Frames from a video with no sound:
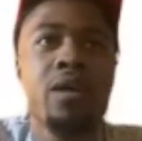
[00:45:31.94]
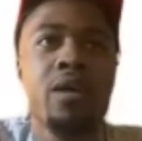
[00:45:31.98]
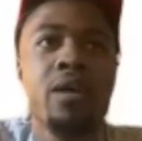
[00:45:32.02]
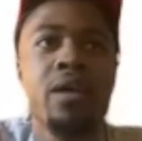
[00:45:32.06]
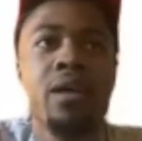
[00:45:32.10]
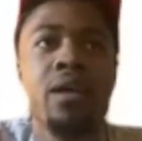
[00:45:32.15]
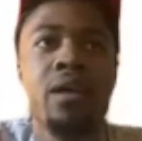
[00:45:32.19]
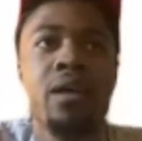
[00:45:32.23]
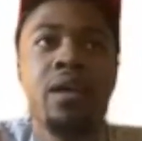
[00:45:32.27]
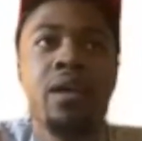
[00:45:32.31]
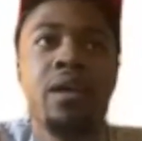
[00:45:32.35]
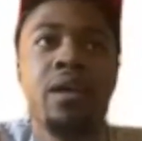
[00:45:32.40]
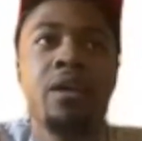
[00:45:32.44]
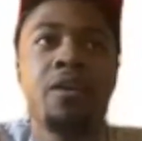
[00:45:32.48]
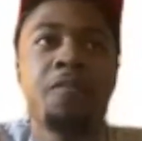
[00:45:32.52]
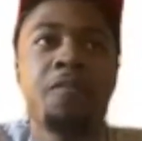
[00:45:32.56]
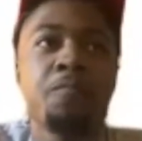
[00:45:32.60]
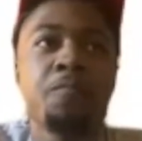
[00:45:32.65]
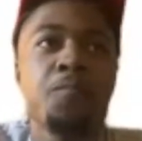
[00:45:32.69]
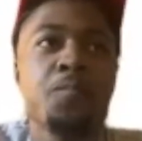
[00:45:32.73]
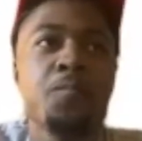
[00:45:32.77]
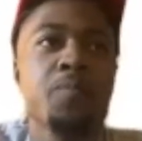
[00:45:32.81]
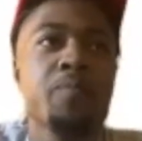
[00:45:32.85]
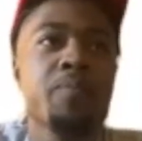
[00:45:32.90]
And
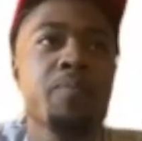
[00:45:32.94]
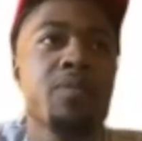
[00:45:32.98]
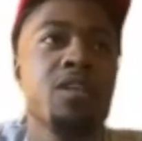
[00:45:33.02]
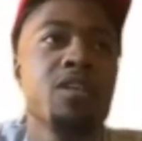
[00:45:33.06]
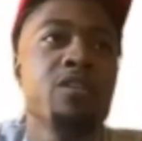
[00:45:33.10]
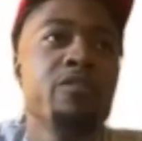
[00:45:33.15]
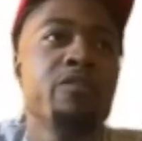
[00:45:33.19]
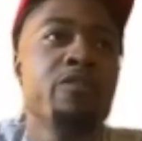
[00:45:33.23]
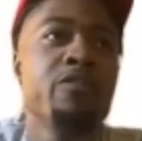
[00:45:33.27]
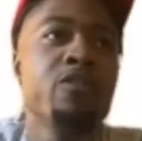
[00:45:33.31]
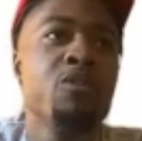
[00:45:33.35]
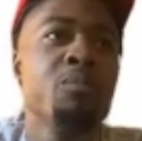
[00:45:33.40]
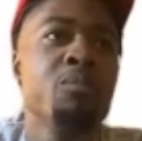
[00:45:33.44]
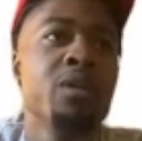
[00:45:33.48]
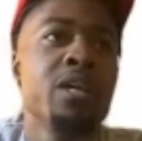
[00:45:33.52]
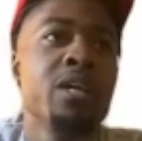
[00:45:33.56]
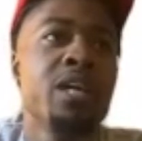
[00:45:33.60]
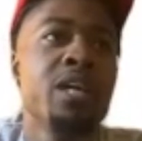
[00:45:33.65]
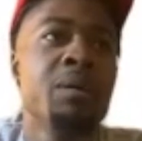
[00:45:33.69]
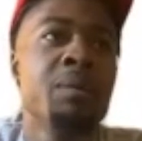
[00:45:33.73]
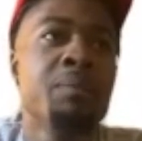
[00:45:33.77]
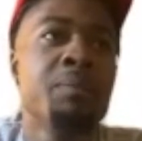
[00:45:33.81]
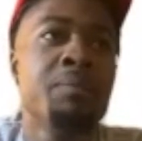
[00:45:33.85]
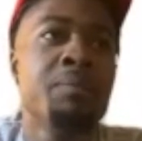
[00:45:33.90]
you feel
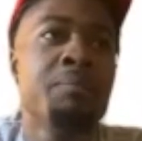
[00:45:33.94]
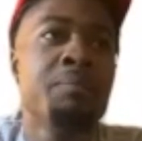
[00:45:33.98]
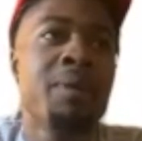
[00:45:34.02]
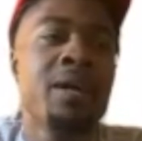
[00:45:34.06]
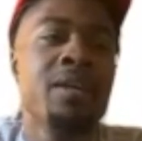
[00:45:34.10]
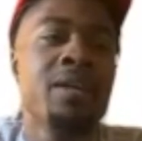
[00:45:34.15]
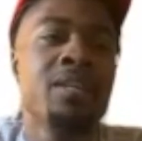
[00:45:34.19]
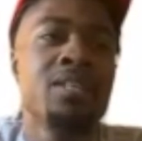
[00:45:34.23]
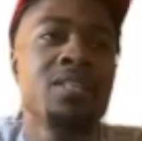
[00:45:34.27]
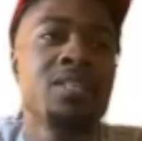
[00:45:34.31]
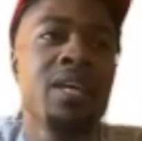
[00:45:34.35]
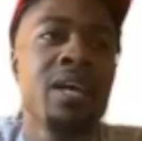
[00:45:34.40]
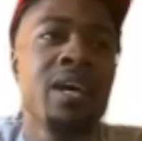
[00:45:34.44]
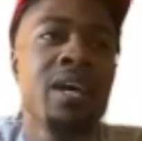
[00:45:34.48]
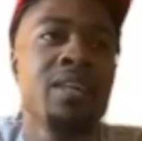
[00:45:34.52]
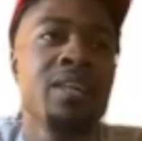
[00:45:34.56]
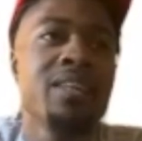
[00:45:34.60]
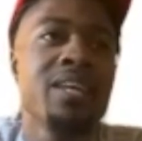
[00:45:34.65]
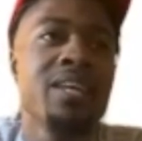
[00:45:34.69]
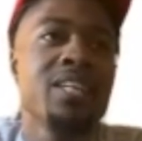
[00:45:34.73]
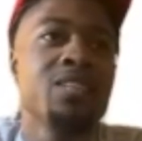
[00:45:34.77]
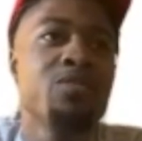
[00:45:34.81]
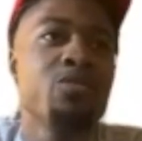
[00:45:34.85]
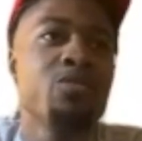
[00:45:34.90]
me? And minus that,
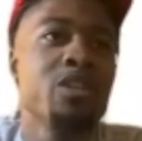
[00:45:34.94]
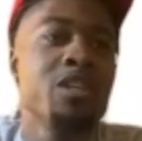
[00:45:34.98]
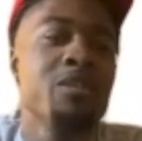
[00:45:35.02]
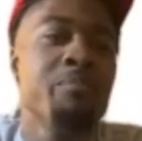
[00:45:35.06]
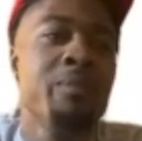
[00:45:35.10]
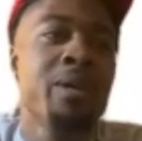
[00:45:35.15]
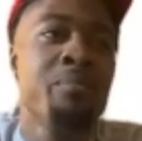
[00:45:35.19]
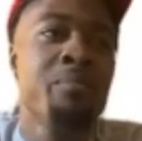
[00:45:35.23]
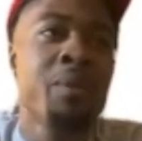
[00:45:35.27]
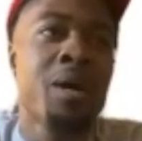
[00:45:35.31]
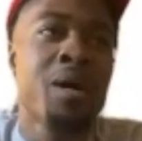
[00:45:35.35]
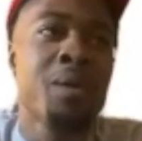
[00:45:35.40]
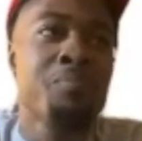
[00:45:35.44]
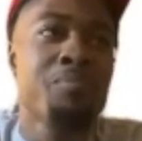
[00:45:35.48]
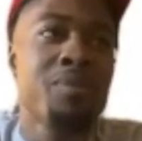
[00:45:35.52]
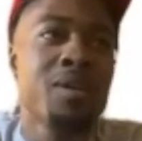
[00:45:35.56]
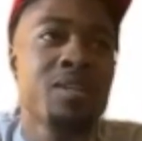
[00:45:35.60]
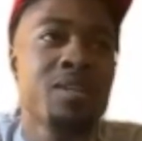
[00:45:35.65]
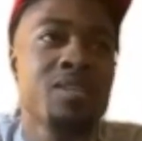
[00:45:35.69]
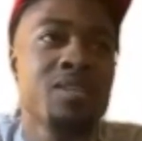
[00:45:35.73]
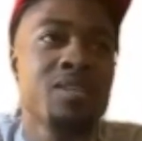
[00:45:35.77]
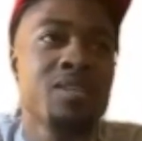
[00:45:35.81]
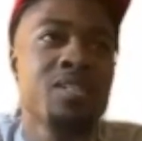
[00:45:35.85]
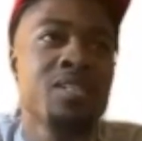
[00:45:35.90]
that's really been my
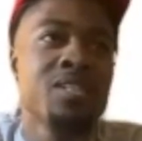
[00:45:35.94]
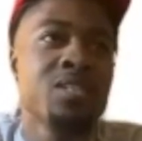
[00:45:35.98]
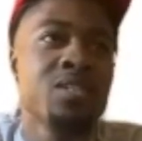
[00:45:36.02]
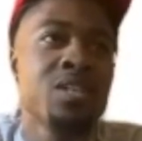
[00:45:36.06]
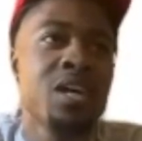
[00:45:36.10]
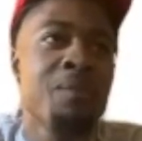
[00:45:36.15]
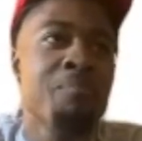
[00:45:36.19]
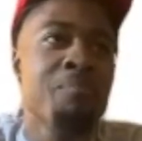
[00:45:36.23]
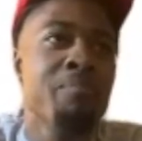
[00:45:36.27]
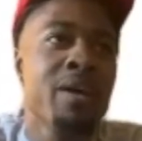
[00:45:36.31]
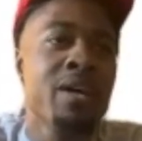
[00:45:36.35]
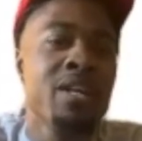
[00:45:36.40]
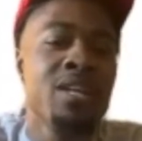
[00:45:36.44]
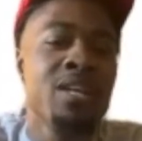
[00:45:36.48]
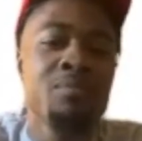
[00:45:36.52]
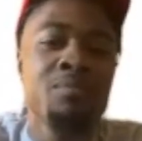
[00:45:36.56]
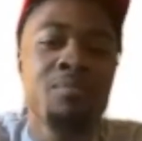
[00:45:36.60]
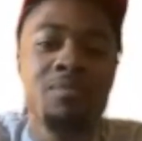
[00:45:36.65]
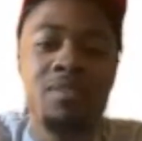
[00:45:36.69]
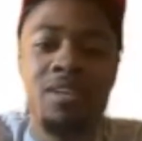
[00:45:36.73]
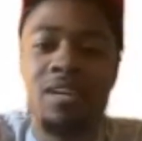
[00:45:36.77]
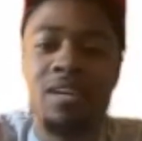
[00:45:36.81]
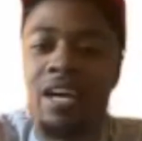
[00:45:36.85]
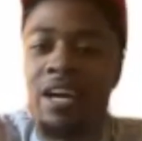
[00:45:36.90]
brother since I met
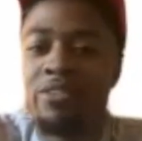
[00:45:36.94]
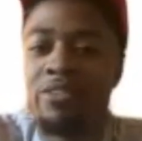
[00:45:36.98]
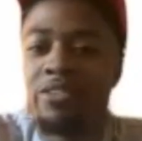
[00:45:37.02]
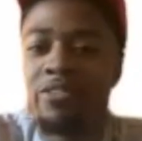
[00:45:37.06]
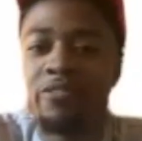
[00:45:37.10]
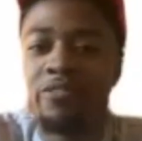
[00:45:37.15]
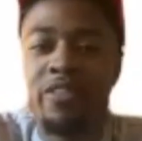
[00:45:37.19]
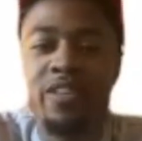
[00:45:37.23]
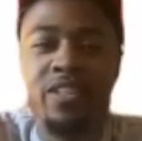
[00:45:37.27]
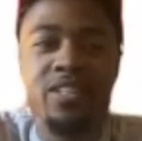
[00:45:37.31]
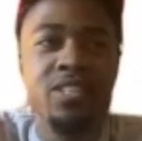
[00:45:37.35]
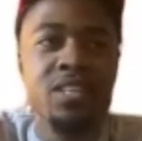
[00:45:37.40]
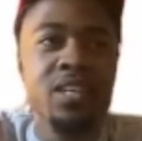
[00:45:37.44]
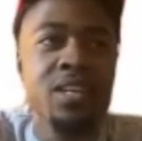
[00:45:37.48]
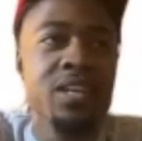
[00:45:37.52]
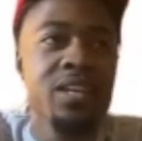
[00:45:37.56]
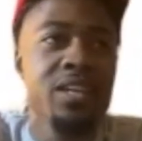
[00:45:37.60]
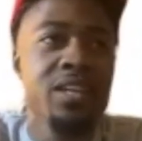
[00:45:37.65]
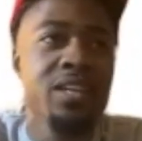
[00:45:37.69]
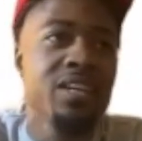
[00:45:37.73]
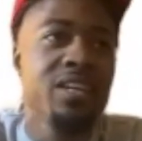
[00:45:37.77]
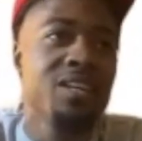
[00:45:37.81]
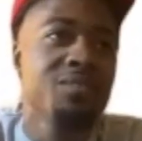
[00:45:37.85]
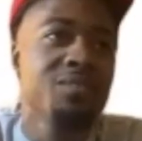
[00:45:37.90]
him. I was 15,
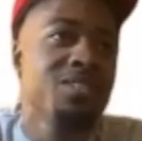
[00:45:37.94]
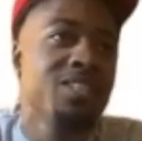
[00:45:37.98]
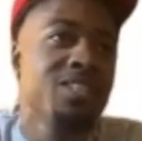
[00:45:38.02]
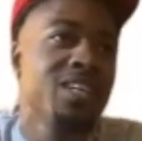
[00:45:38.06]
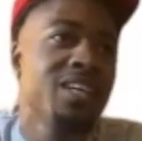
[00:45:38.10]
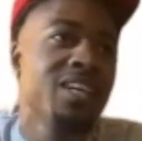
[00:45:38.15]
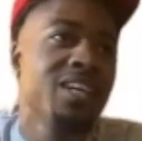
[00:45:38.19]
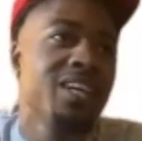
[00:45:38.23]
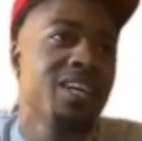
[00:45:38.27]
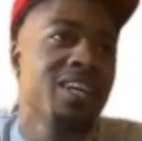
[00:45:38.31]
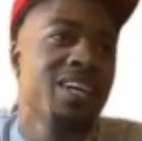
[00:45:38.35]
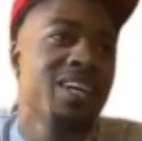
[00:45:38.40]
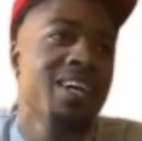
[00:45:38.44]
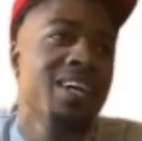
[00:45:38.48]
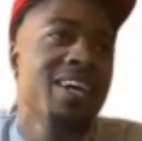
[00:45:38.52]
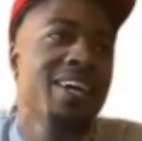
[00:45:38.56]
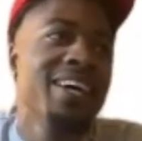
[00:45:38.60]
you know what I'm saying?